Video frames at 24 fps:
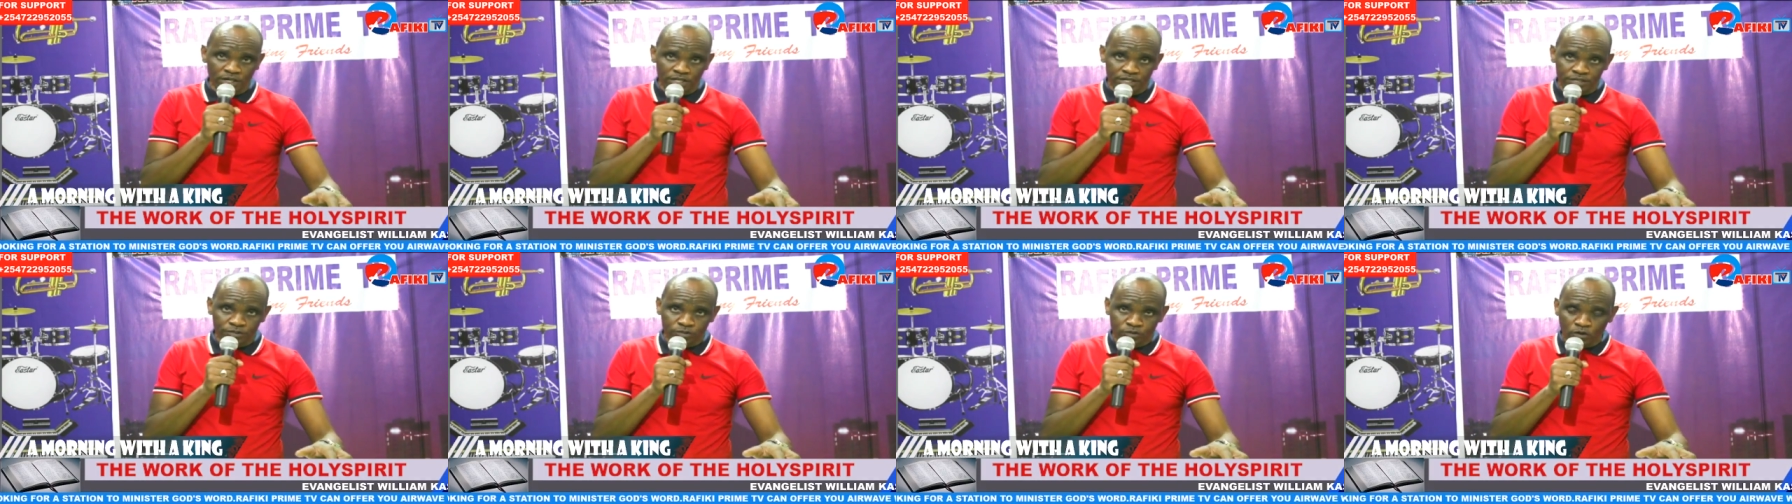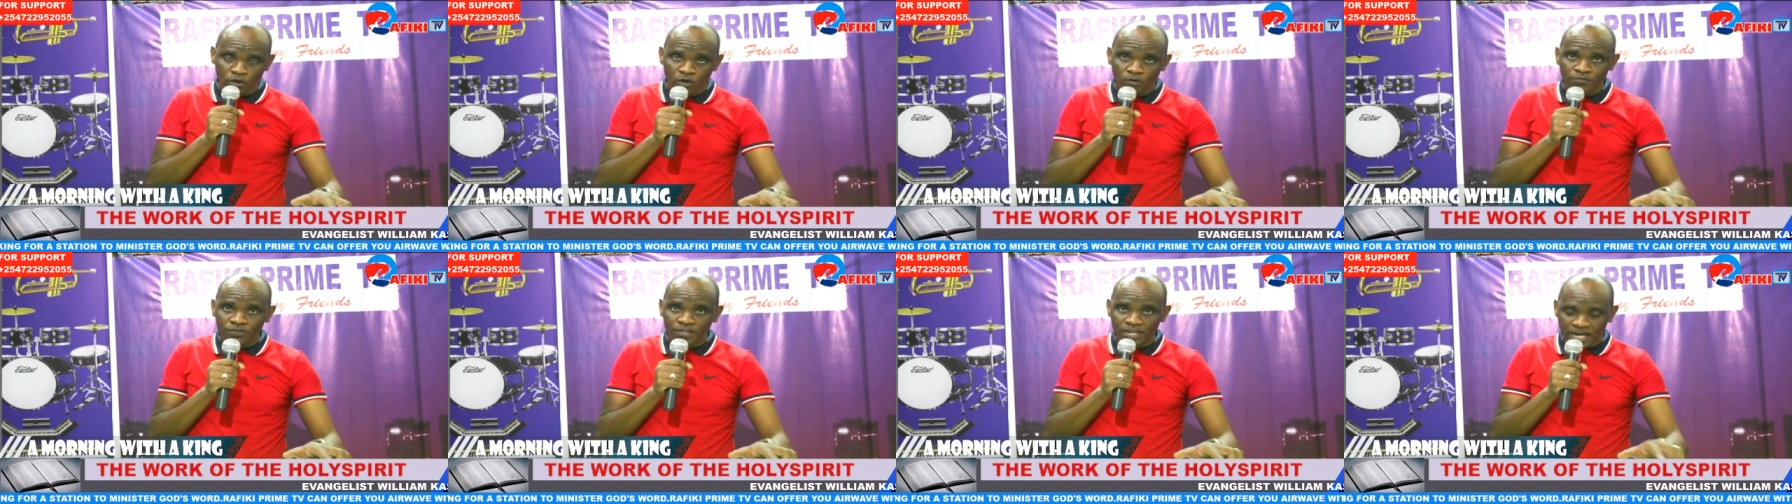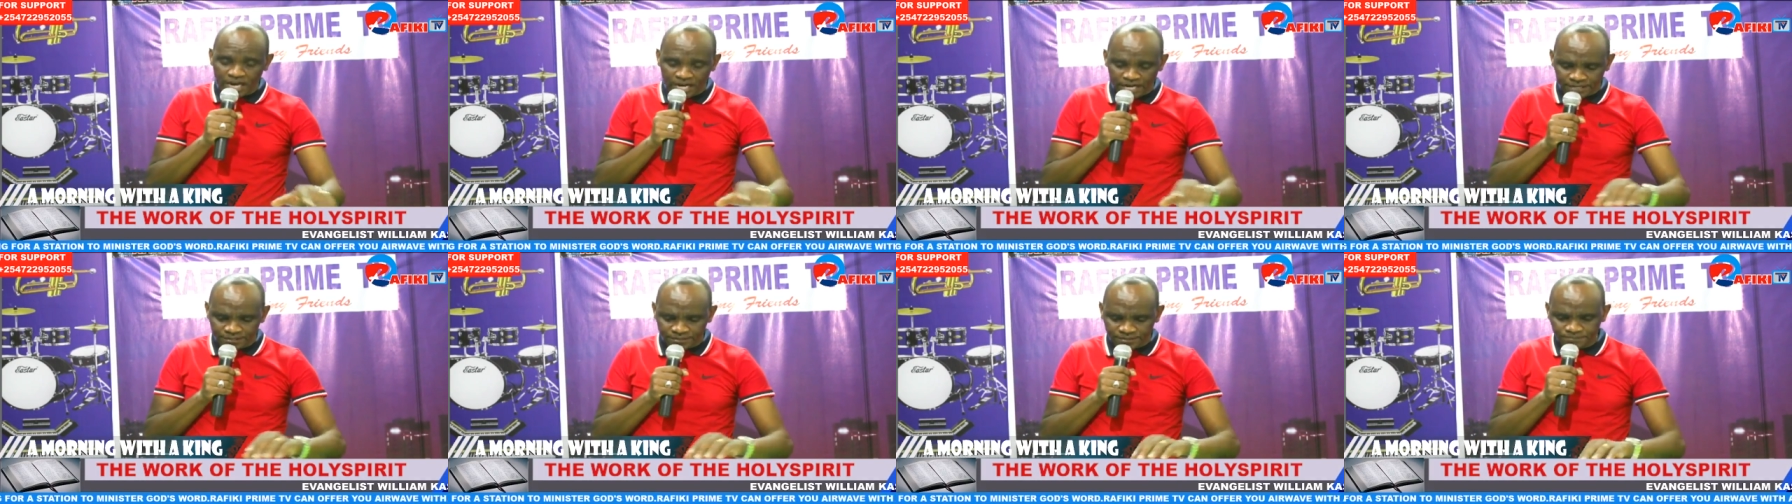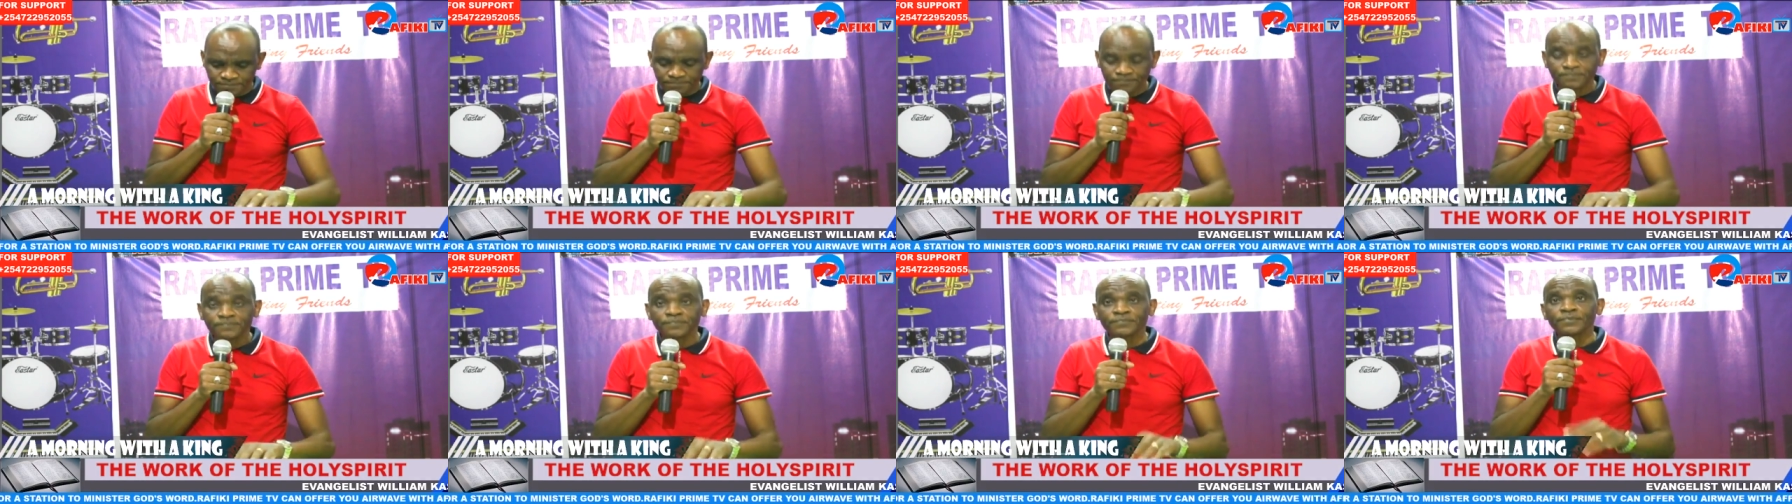of the earth.
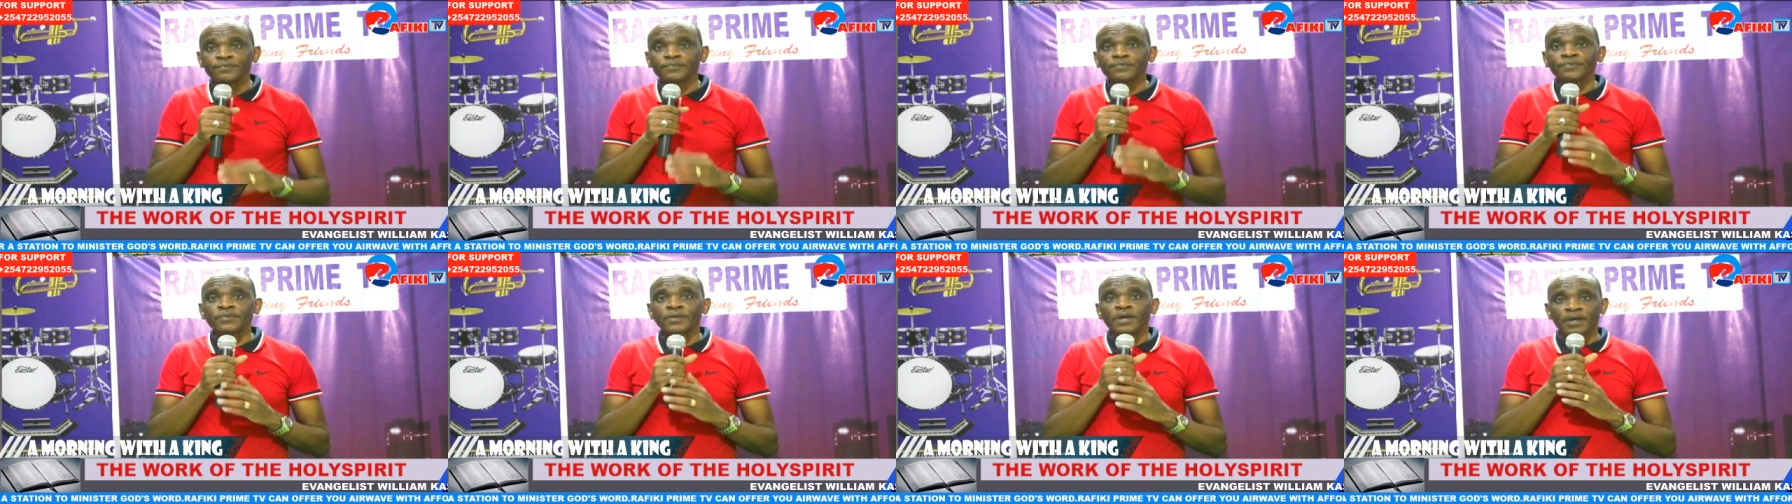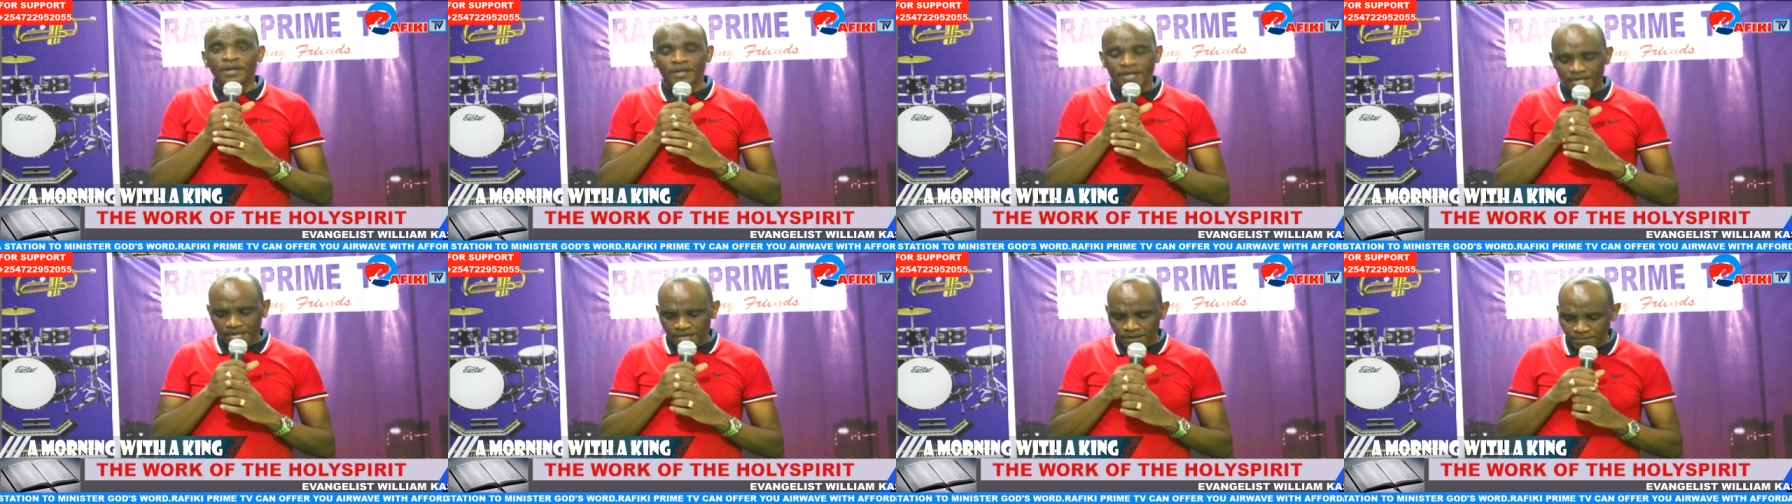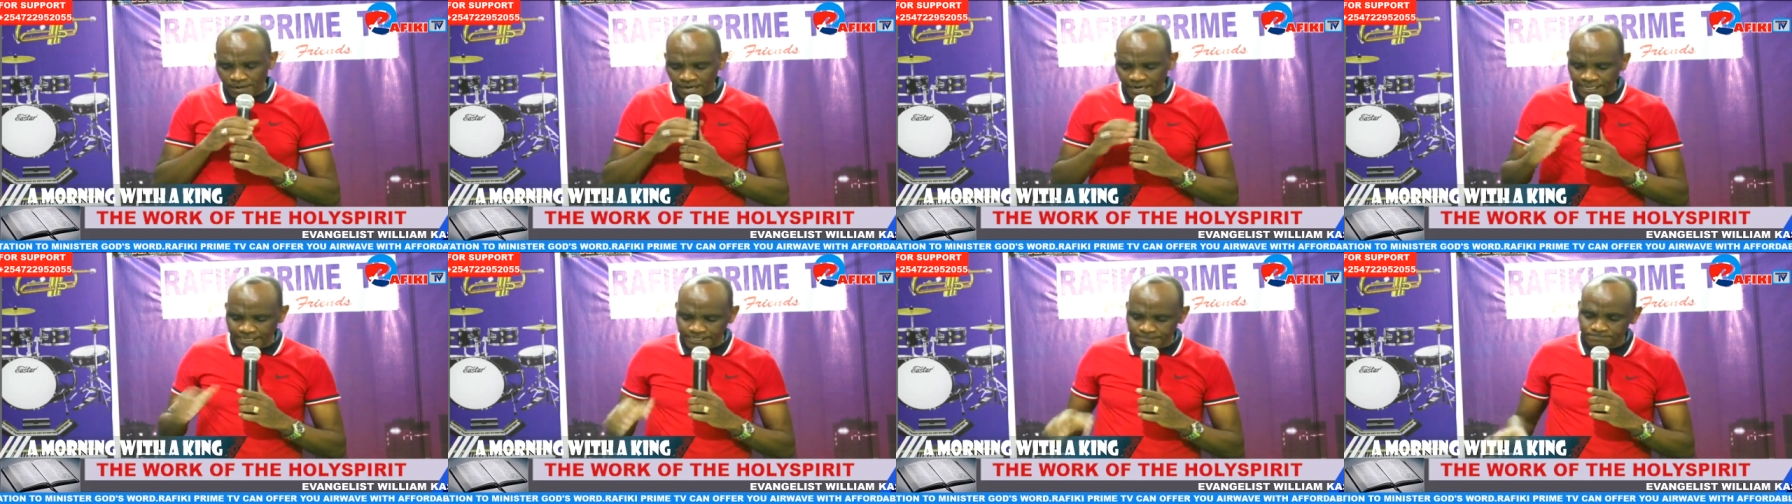Amen.